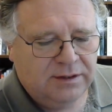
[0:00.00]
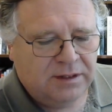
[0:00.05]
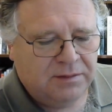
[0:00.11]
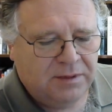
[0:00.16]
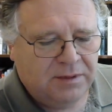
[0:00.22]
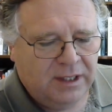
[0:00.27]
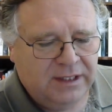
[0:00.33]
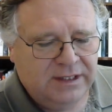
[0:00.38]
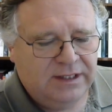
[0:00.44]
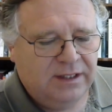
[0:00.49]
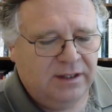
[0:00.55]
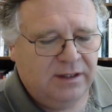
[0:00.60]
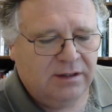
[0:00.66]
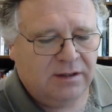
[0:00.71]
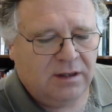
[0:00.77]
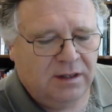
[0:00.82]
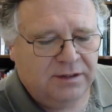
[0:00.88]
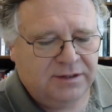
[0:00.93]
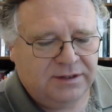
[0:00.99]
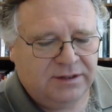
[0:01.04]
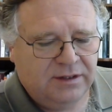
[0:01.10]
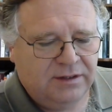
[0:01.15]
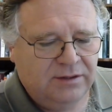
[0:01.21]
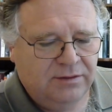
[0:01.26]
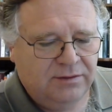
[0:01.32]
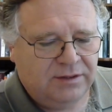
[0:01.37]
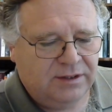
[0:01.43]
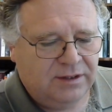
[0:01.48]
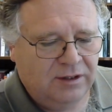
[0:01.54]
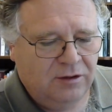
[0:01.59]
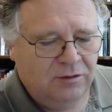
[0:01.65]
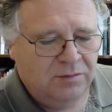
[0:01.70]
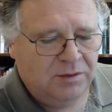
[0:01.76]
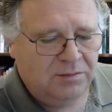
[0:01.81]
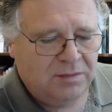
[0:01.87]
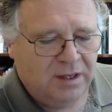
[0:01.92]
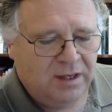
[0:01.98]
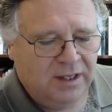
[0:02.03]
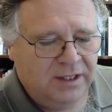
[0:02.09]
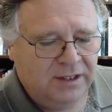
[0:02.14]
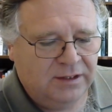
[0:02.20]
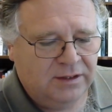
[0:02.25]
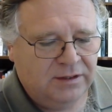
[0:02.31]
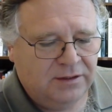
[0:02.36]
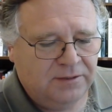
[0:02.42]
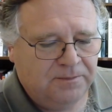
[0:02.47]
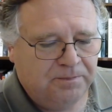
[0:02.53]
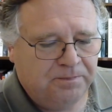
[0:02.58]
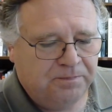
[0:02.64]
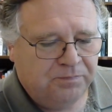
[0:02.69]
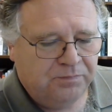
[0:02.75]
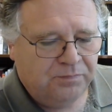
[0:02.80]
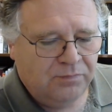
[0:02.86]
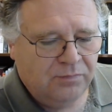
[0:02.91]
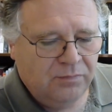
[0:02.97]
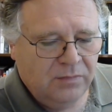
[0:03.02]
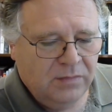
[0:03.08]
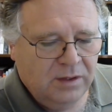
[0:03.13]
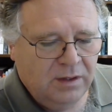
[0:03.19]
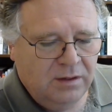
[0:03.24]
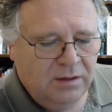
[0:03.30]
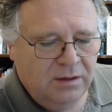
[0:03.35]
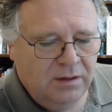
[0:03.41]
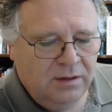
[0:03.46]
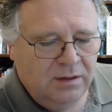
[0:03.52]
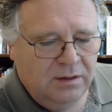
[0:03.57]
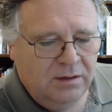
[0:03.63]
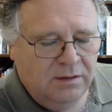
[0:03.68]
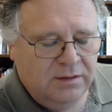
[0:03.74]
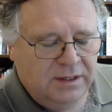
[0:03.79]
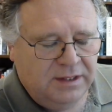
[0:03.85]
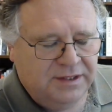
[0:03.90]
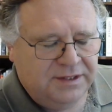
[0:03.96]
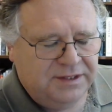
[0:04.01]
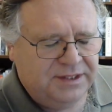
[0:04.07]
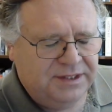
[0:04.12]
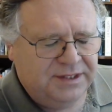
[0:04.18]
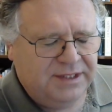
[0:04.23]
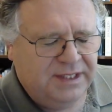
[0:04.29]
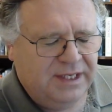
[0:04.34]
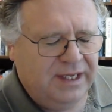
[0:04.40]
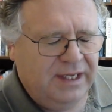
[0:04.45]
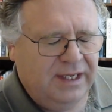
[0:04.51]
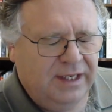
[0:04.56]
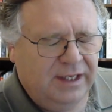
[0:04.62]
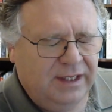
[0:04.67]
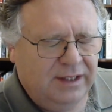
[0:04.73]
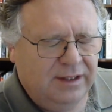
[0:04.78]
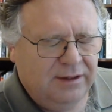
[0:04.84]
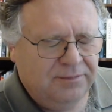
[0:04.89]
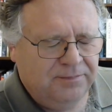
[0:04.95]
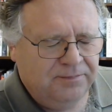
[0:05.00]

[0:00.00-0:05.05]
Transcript: idea constitutes the human mind. That is to say,